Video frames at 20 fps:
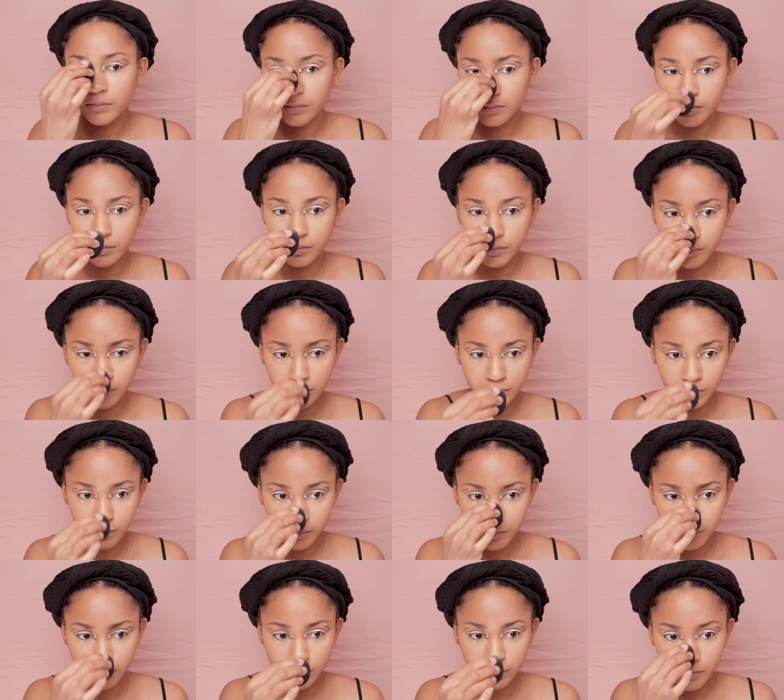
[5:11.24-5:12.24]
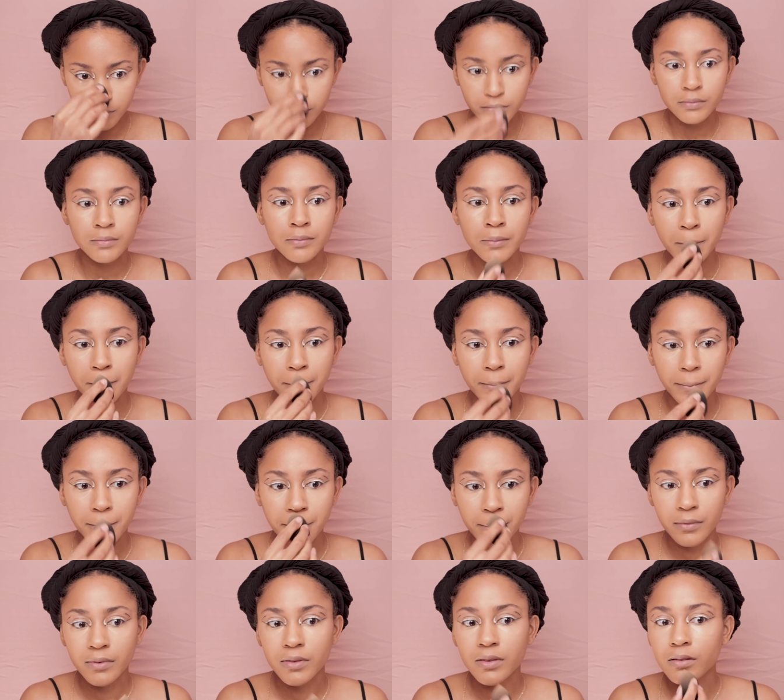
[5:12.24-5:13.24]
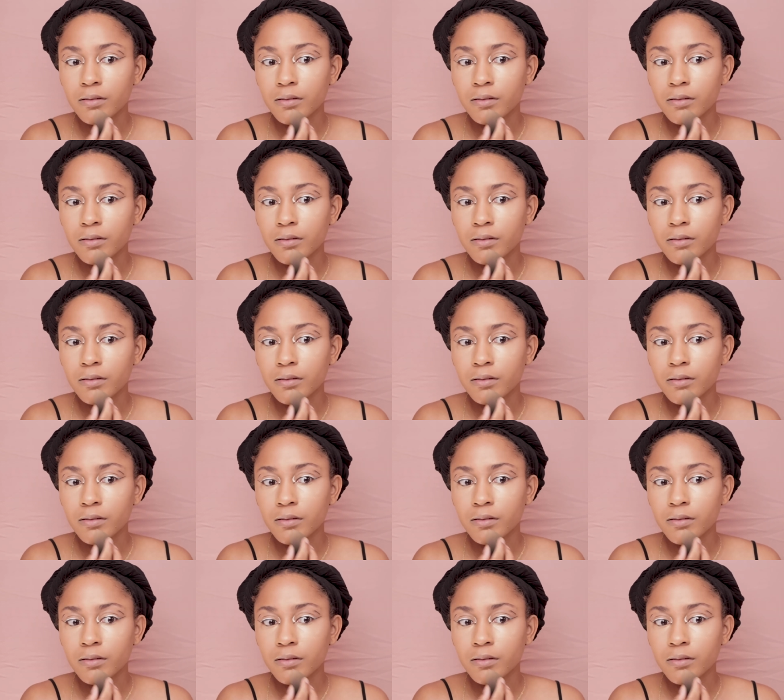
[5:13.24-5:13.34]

I think I used the Dior concealer this day.